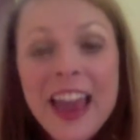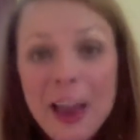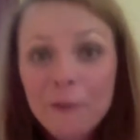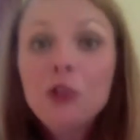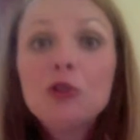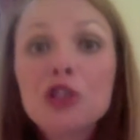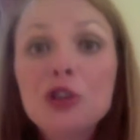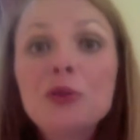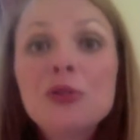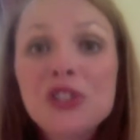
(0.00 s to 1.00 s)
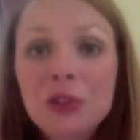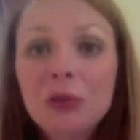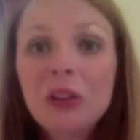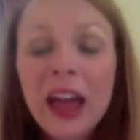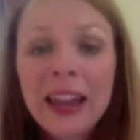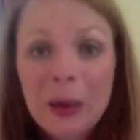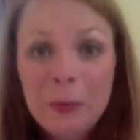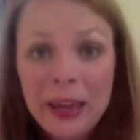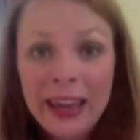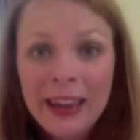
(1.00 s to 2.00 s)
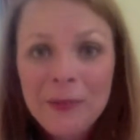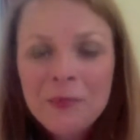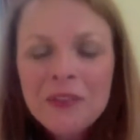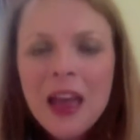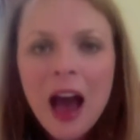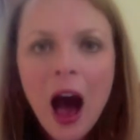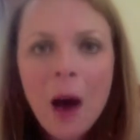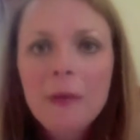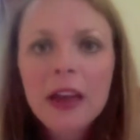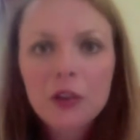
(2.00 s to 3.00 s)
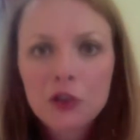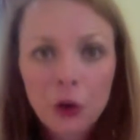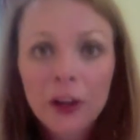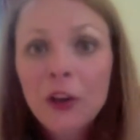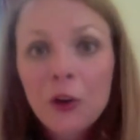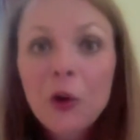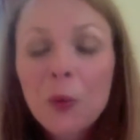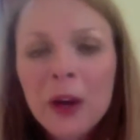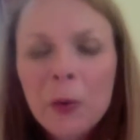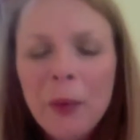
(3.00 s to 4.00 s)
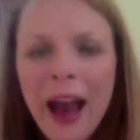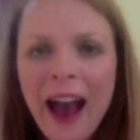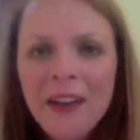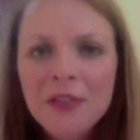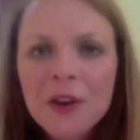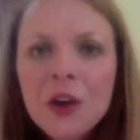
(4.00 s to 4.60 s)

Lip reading: if you choose to let it be during your career path.